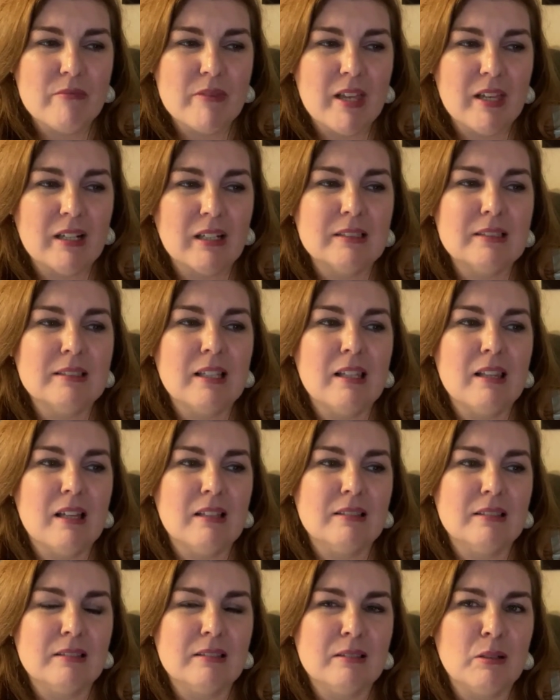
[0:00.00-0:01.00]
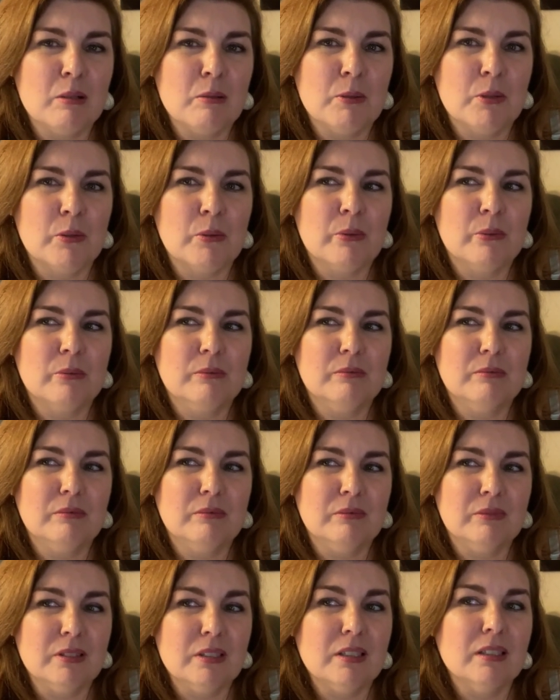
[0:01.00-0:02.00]
And I say that's a sober
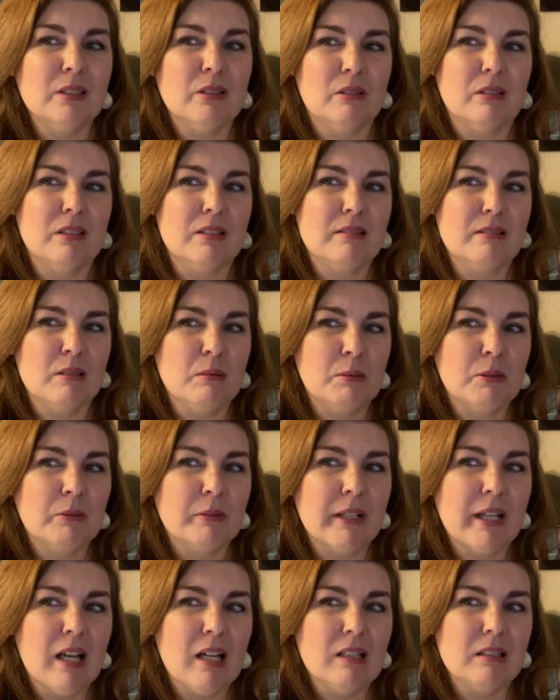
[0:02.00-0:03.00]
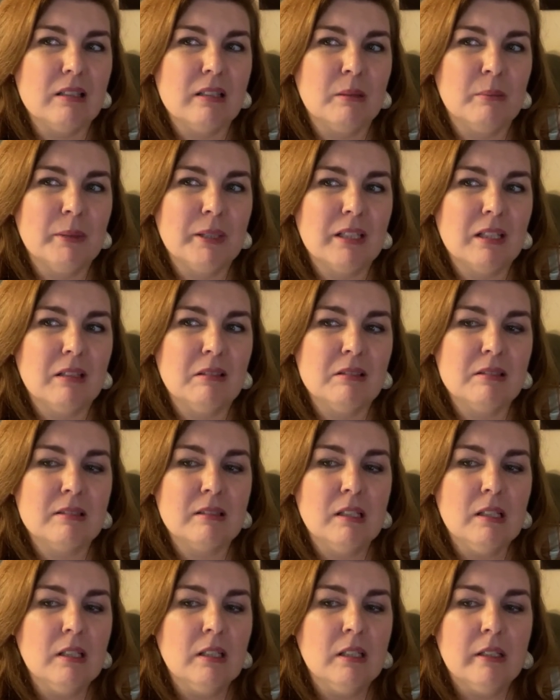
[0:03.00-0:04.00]
look or a sober reality because
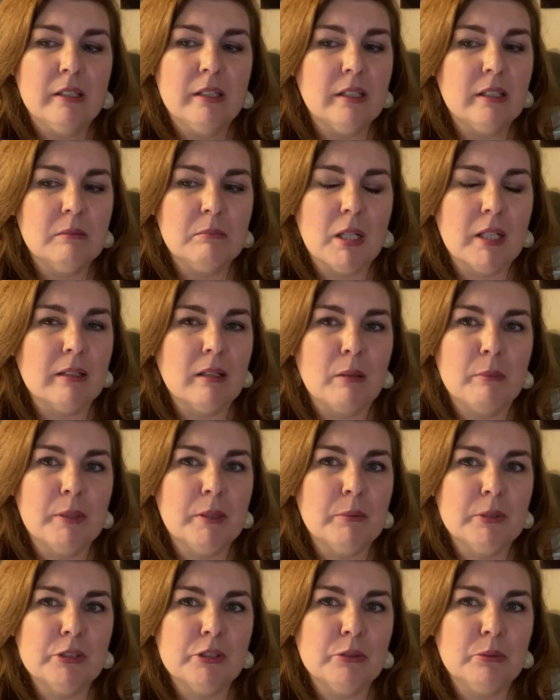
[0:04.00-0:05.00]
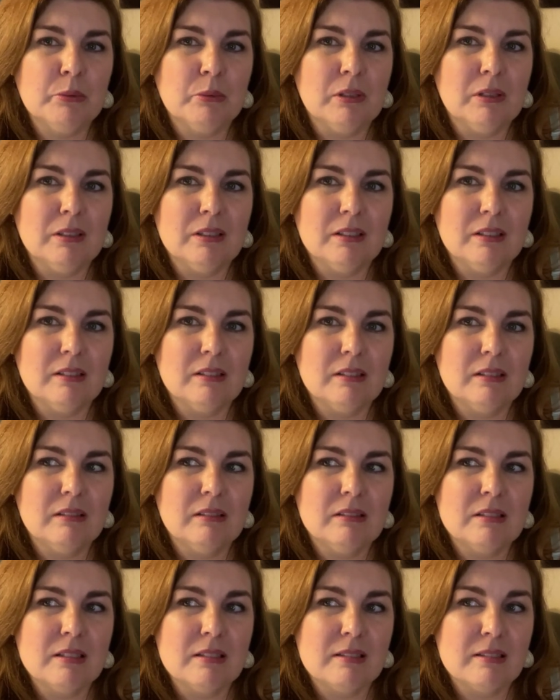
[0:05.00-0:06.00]
it might not be what you want
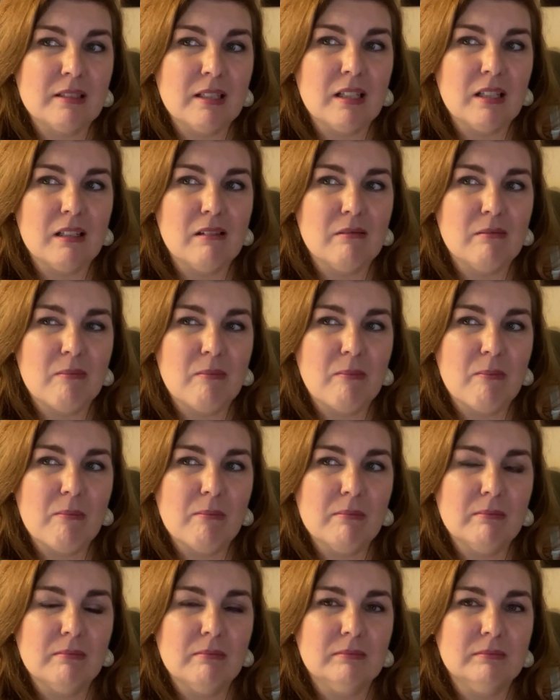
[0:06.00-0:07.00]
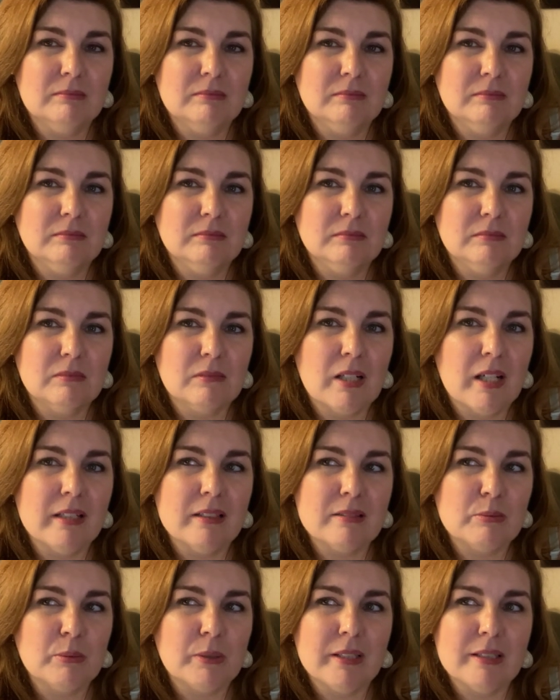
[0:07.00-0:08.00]
to see. Right?
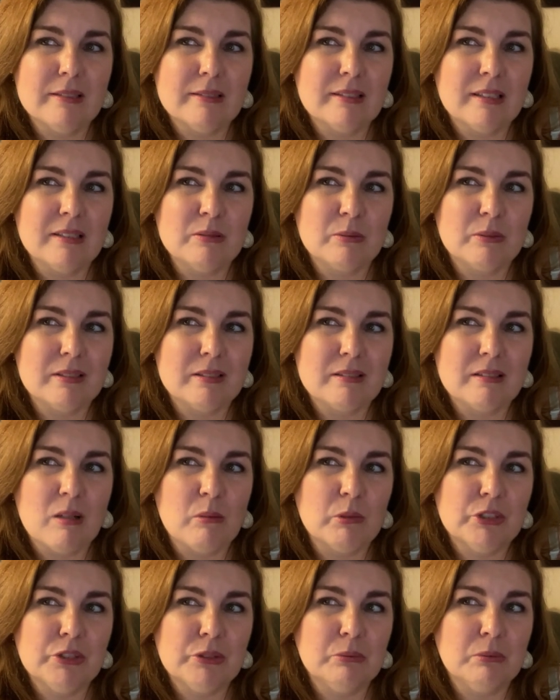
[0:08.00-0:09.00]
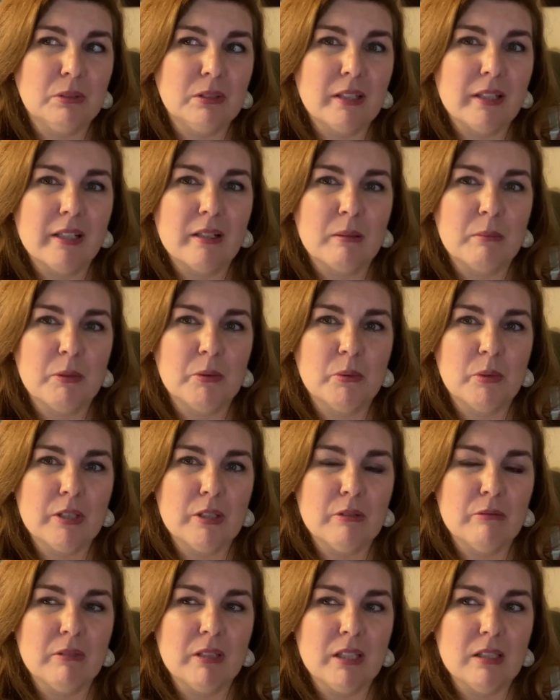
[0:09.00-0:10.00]
It's one of these things where it's not what you want to hear, but what
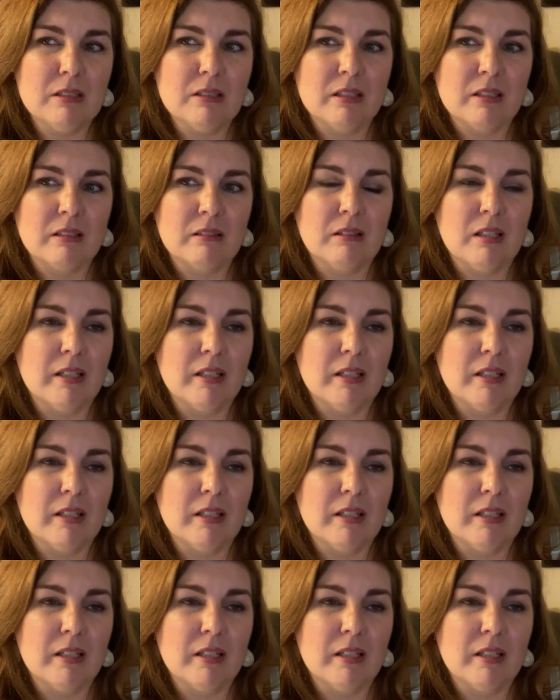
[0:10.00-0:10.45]
you need to hear.